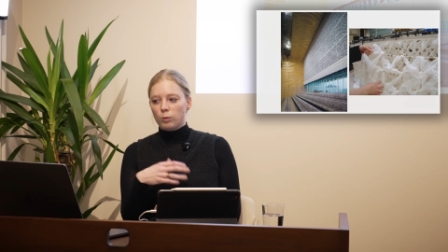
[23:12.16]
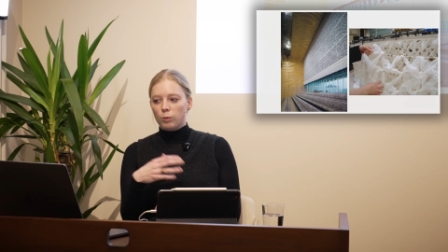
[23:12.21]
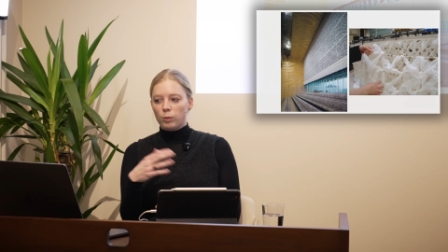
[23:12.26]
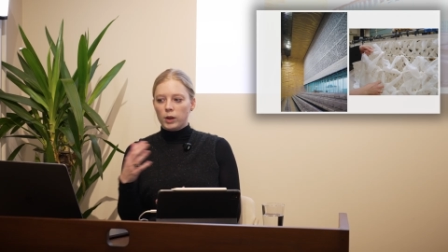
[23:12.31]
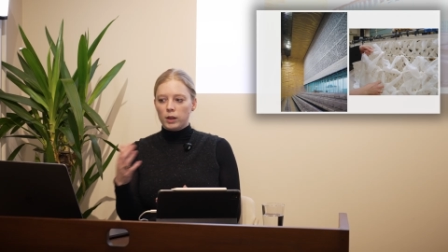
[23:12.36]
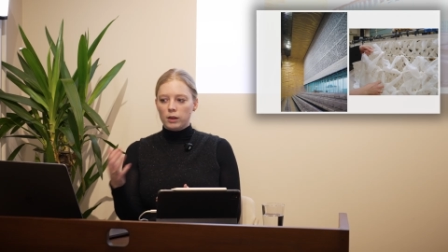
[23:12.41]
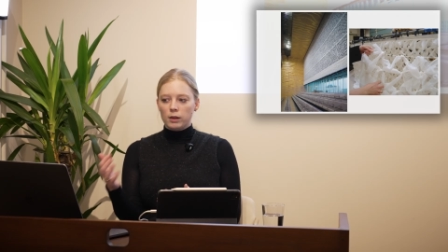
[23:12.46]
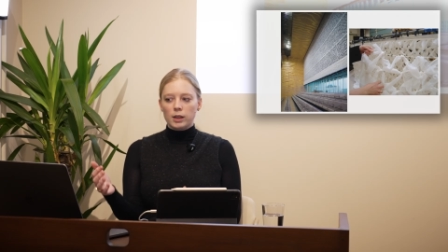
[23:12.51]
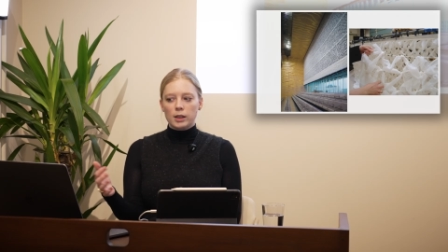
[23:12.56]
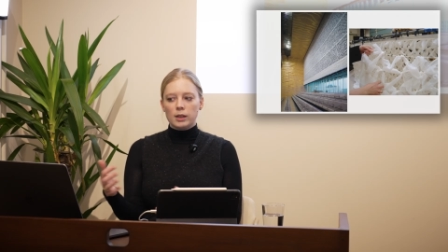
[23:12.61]

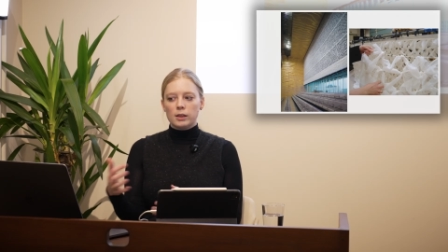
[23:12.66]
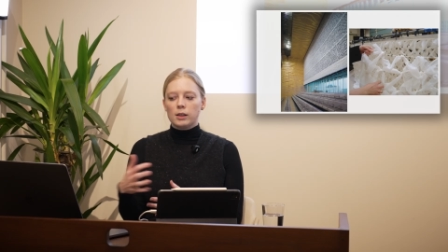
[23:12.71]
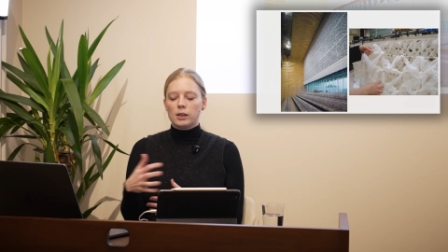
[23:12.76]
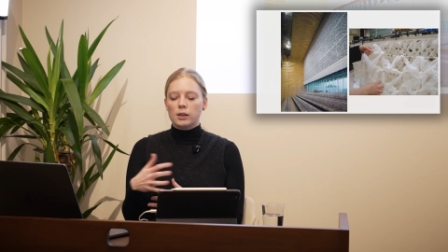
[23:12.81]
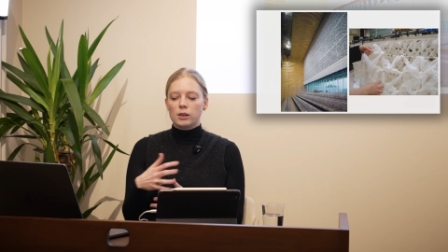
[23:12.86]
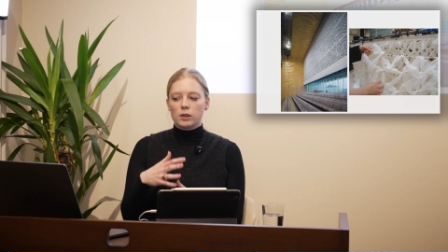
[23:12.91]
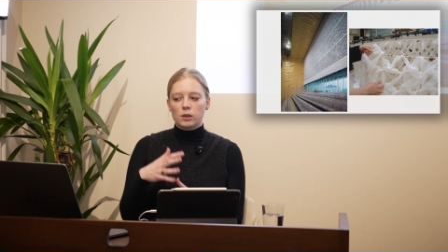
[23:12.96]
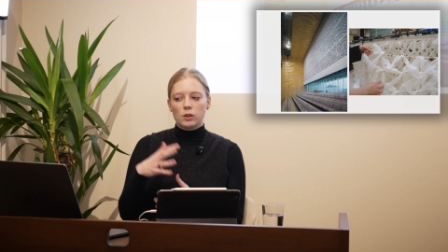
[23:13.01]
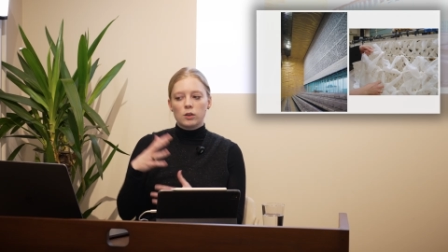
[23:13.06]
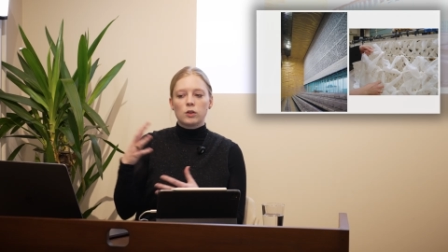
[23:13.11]
but this
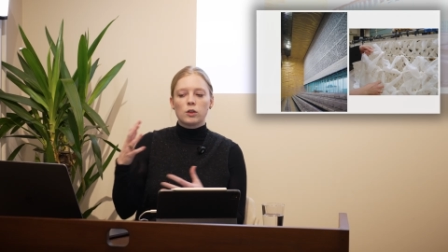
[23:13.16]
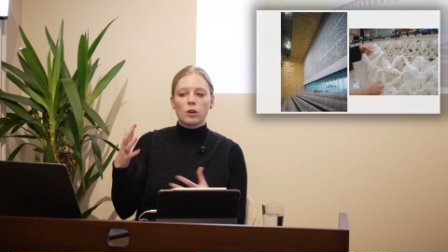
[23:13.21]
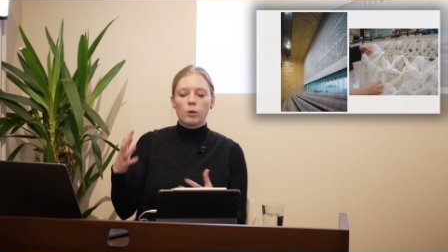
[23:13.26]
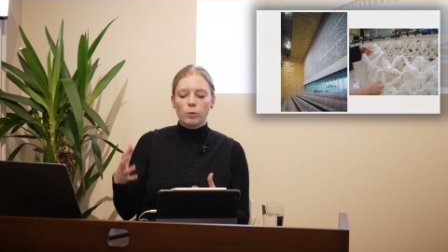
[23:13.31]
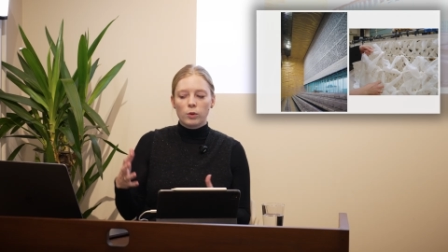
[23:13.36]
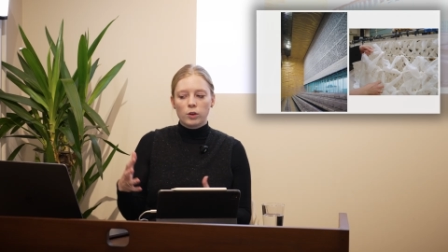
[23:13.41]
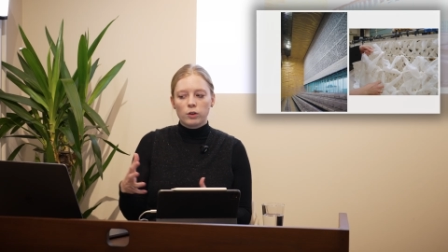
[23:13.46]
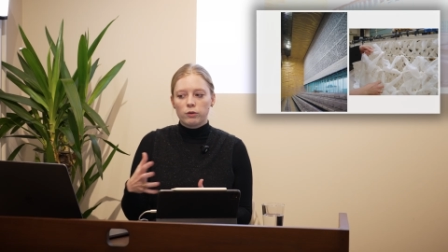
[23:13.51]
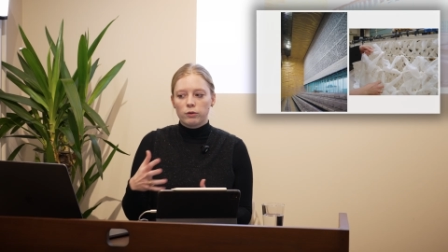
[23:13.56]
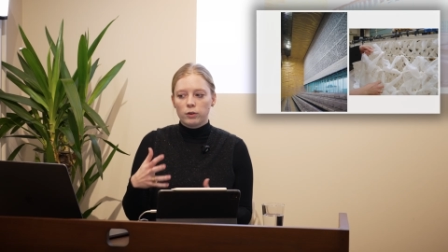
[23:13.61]
is so
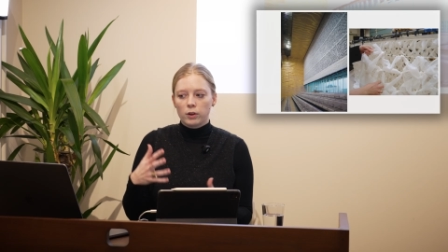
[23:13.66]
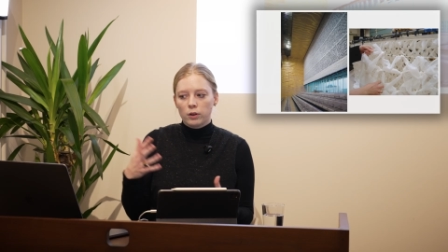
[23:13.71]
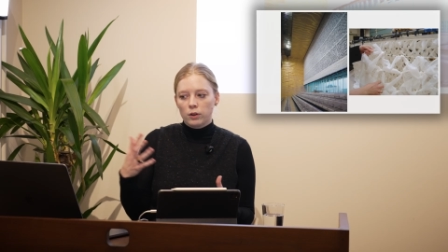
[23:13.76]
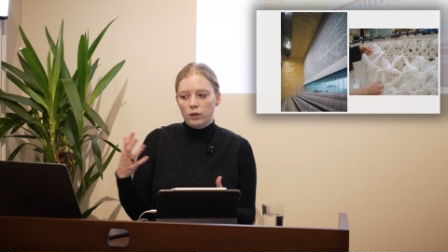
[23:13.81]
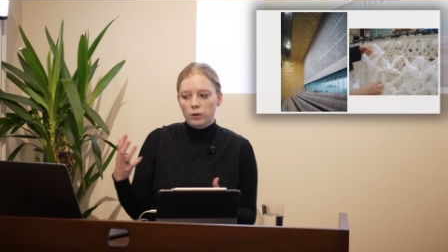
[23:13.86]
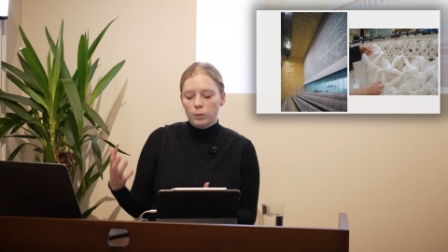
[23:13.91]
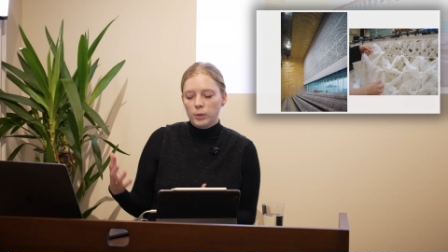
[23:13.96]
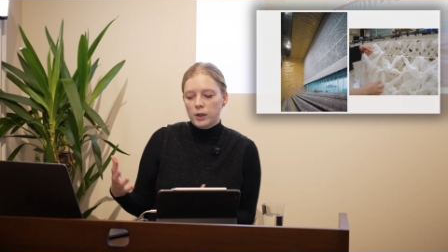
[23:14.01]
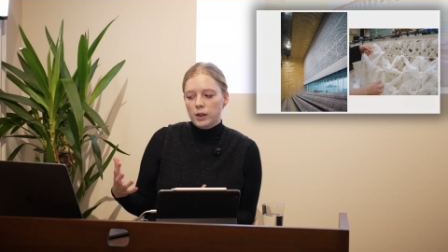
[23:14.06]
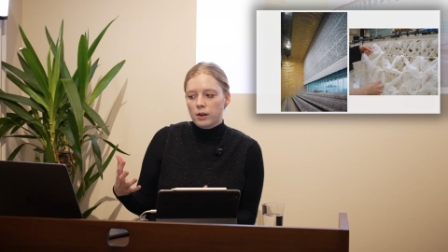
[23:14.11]
much
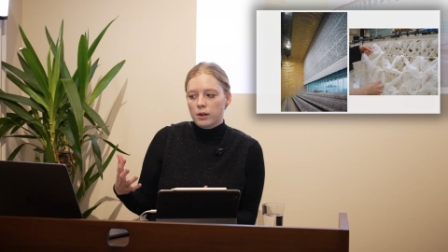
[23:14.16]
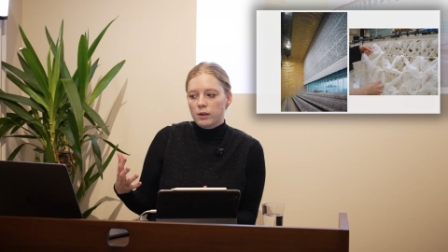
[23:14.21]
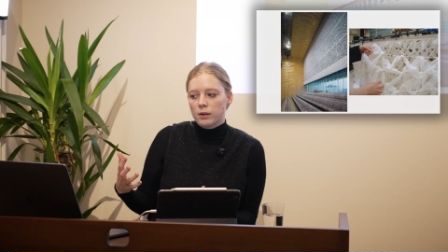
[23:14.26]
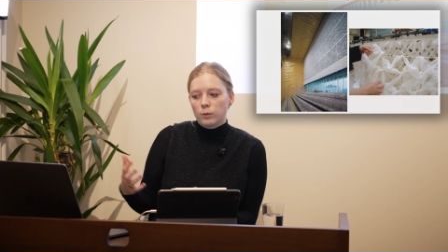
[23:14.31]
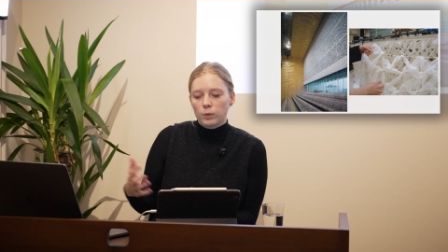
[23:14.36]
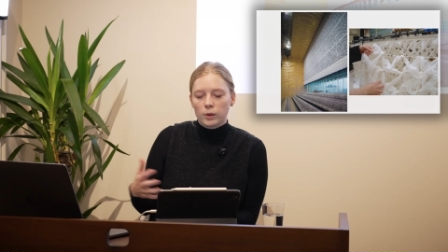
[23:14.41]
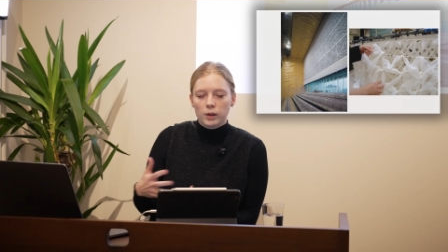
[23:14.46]
further beyond